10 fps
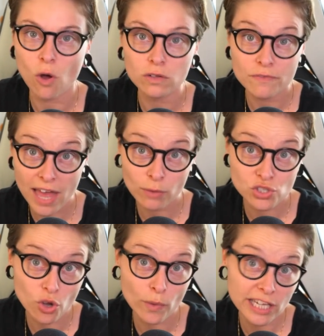All of that
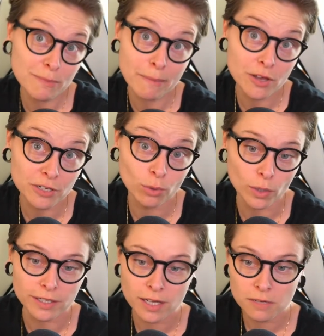was going into my
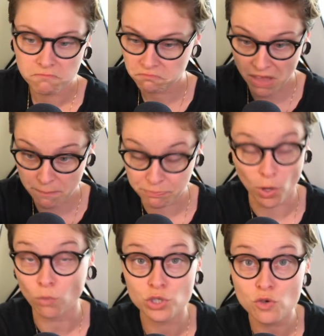motherboard.
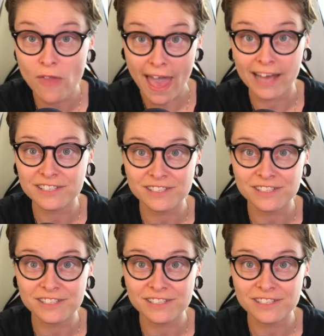Don't do that.